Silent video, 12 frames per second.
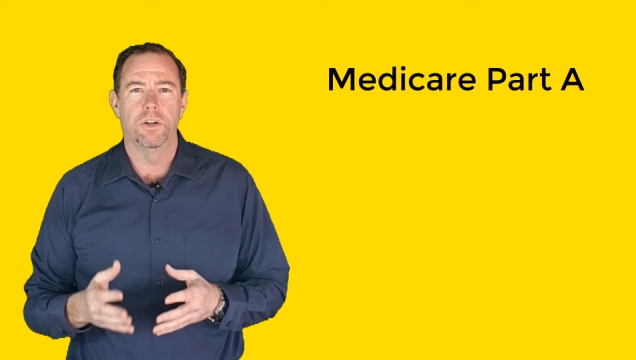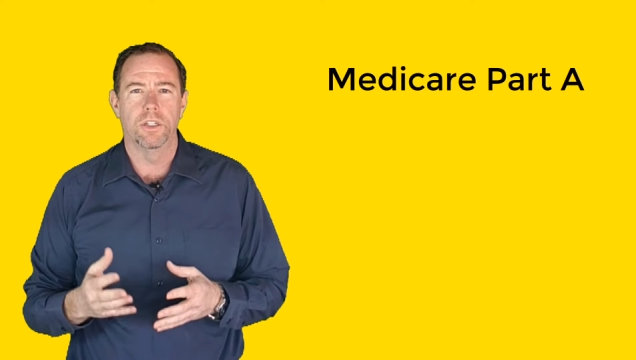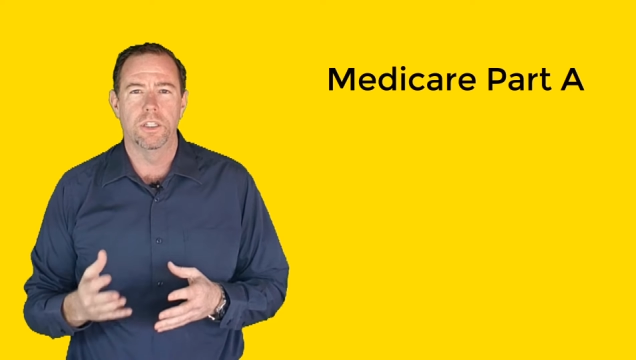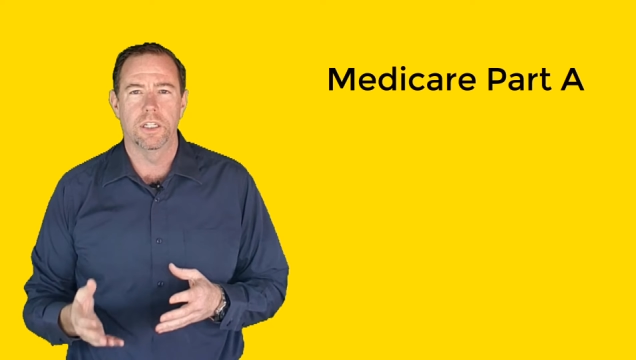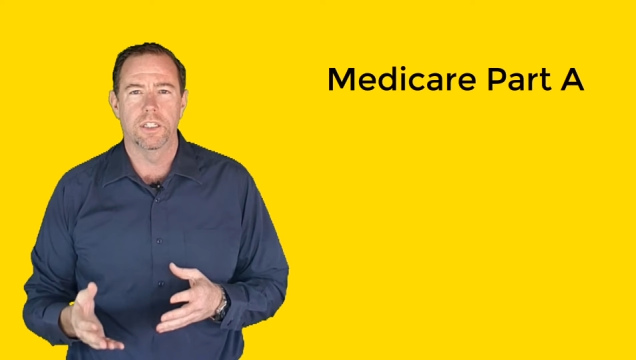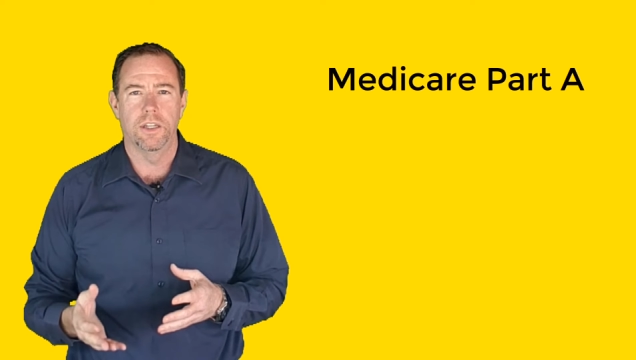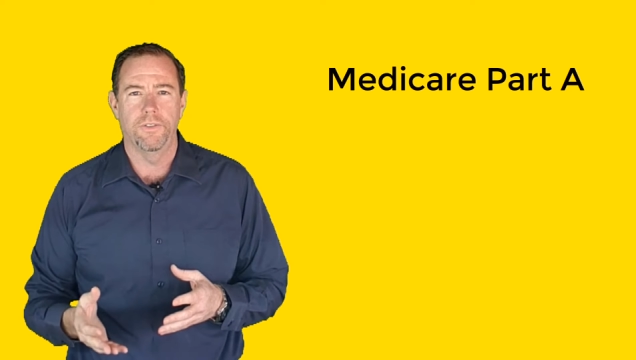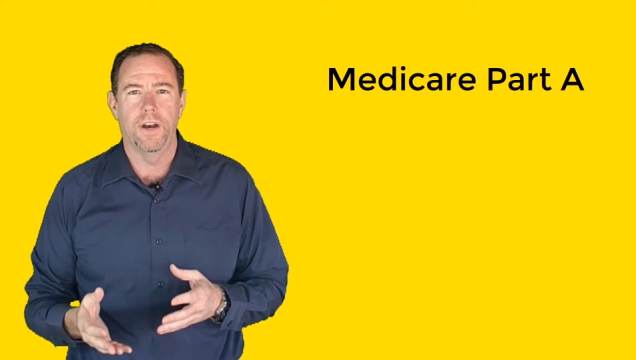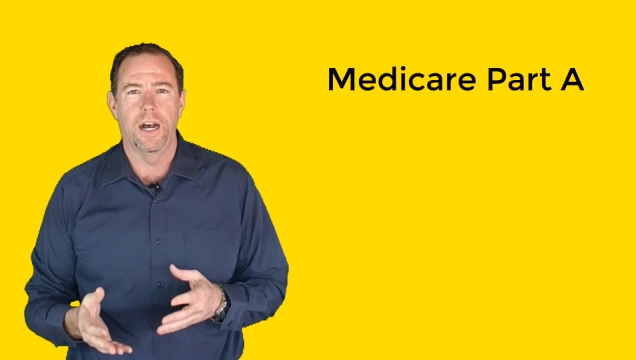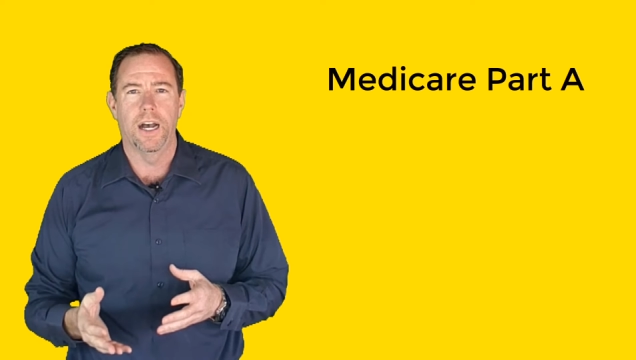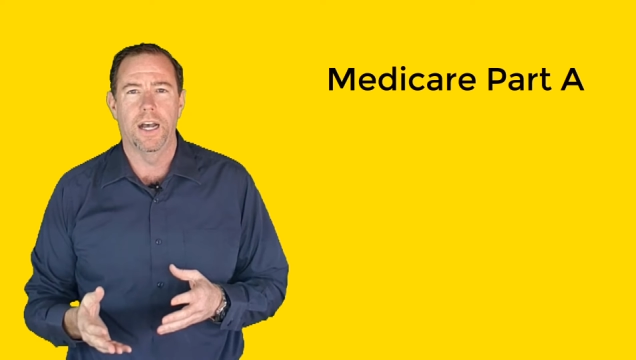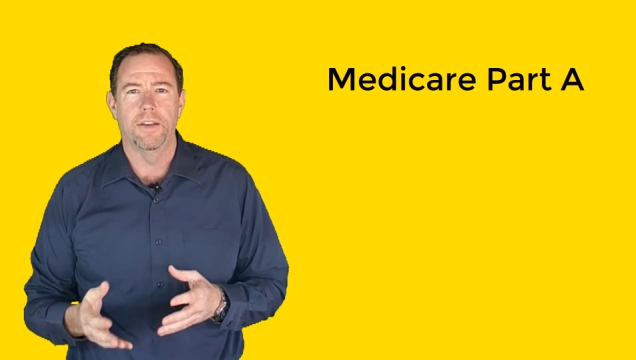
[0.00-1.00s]

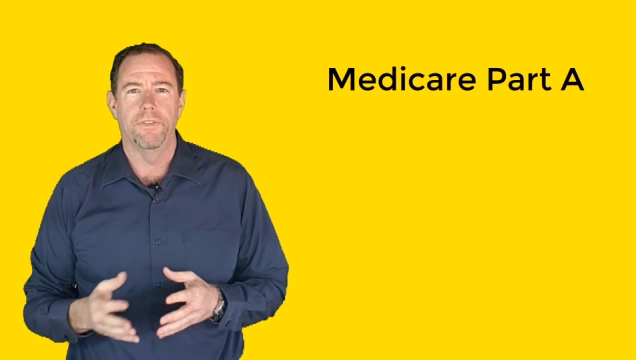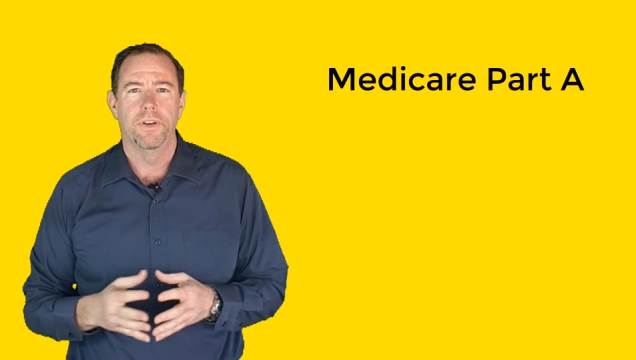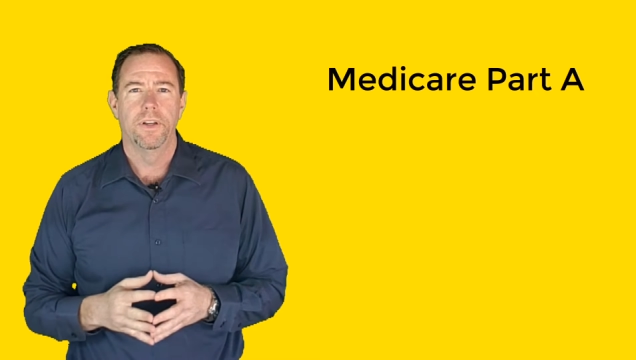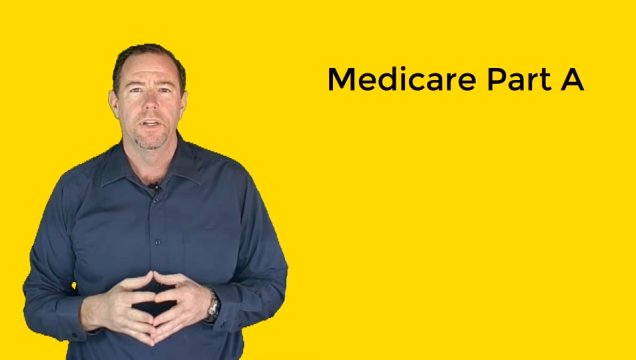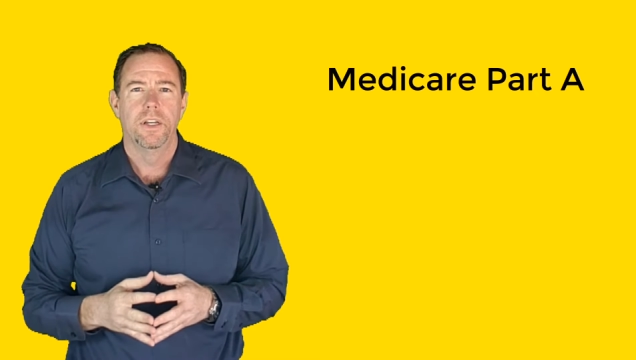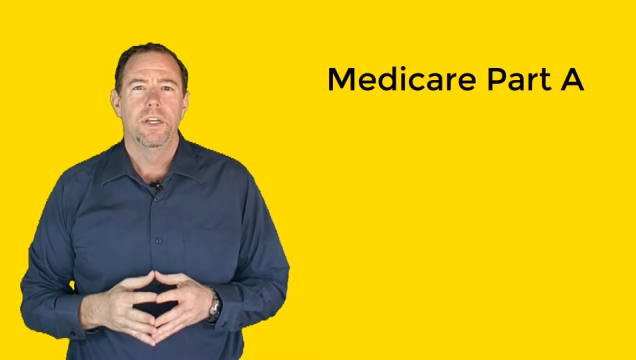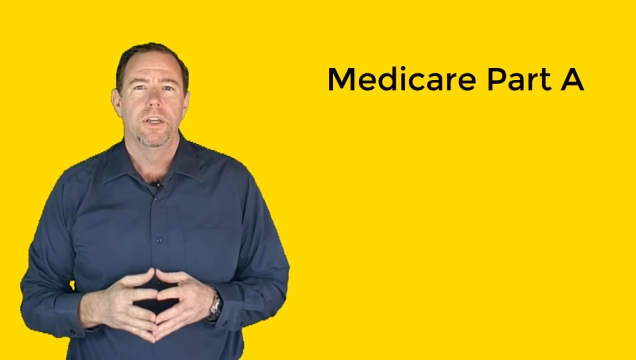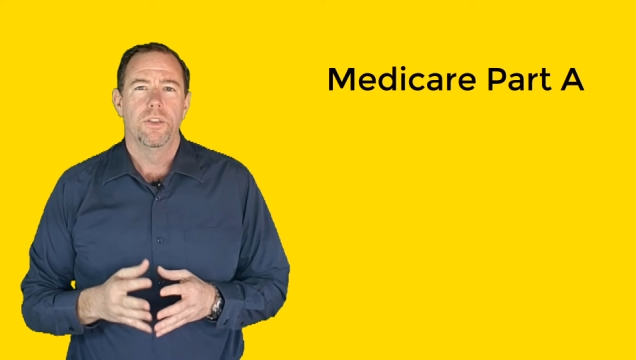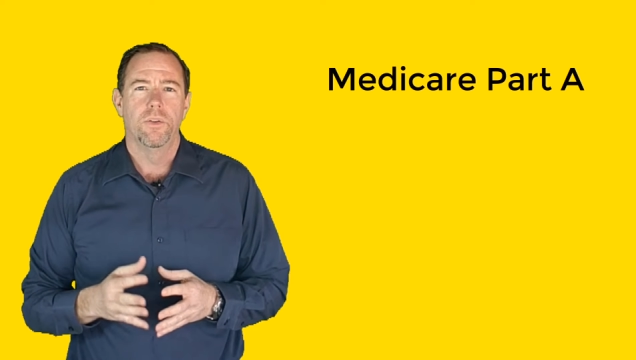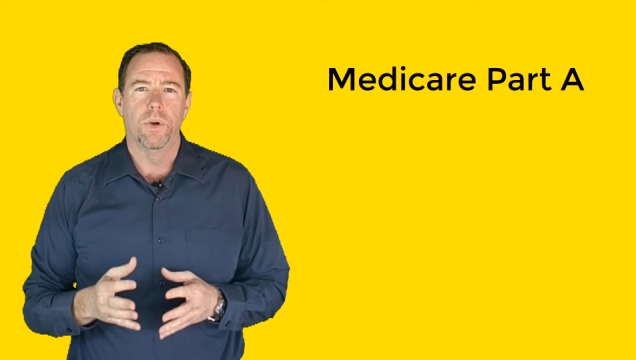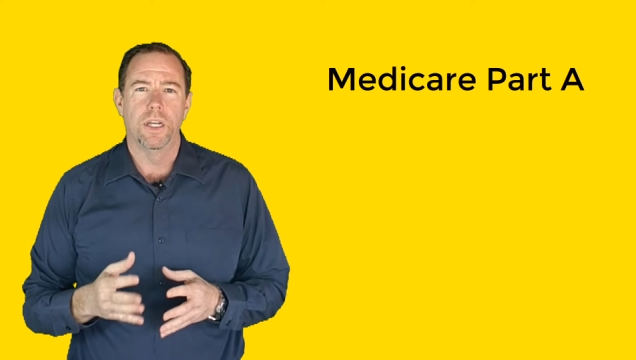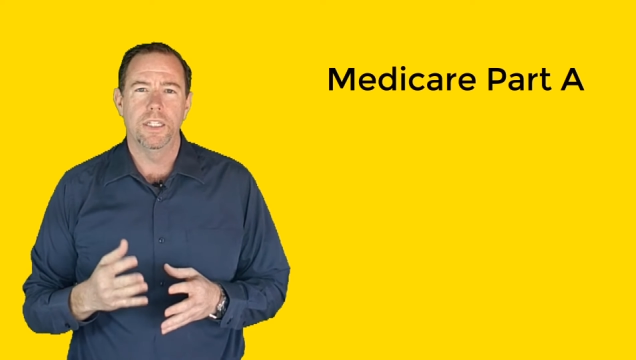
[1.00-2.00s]
65. The
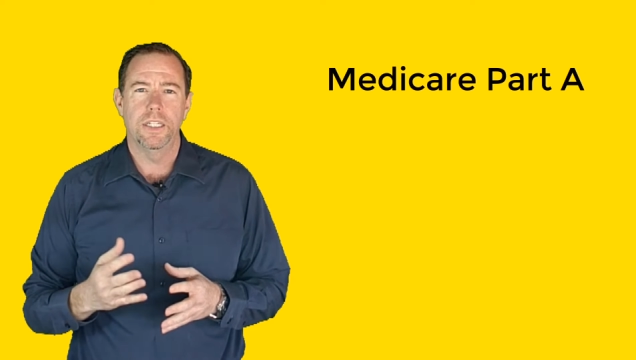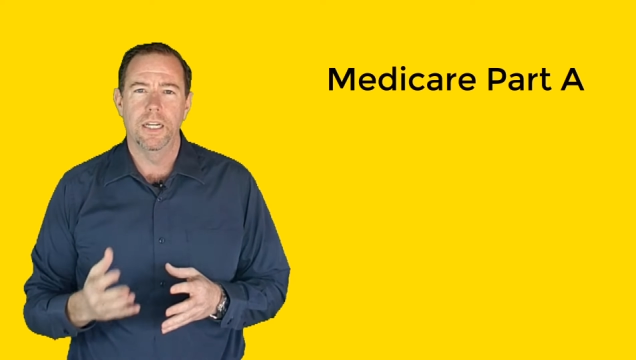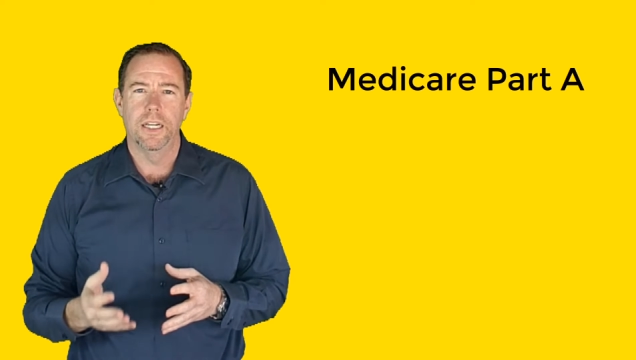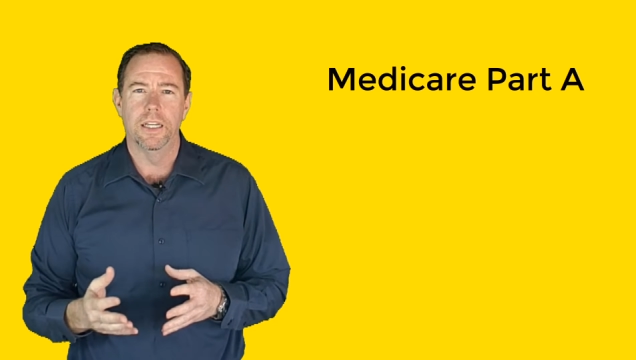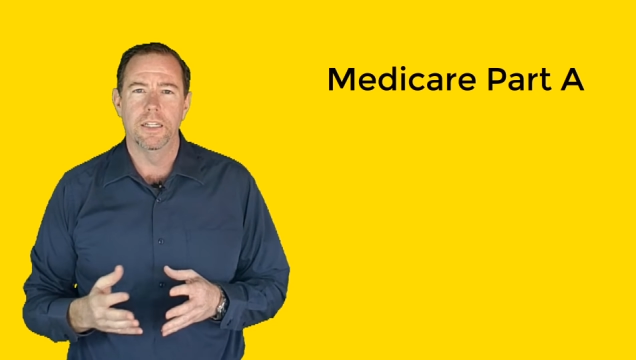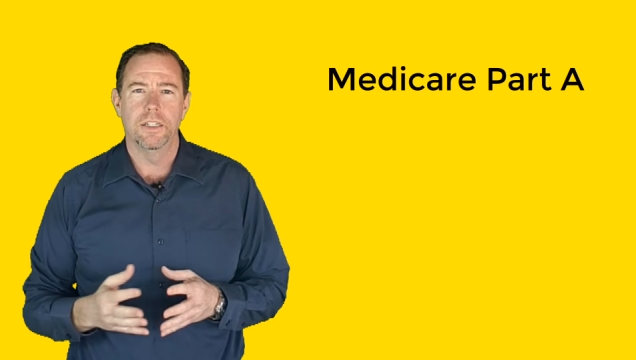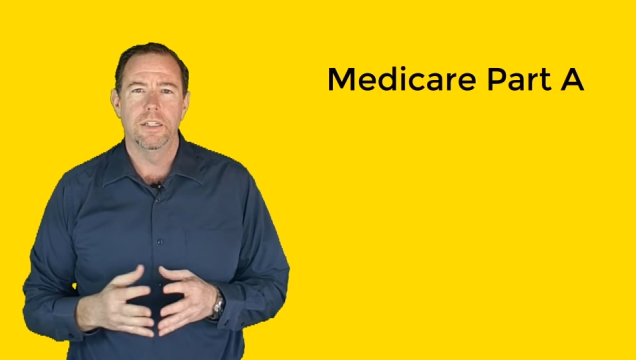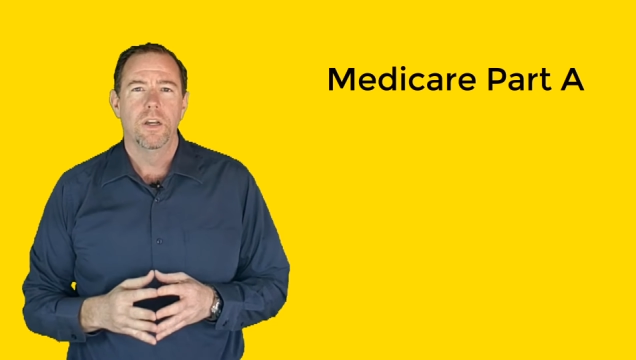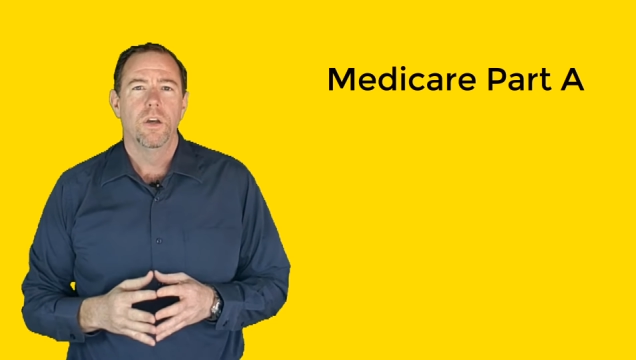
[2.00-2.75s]
reason is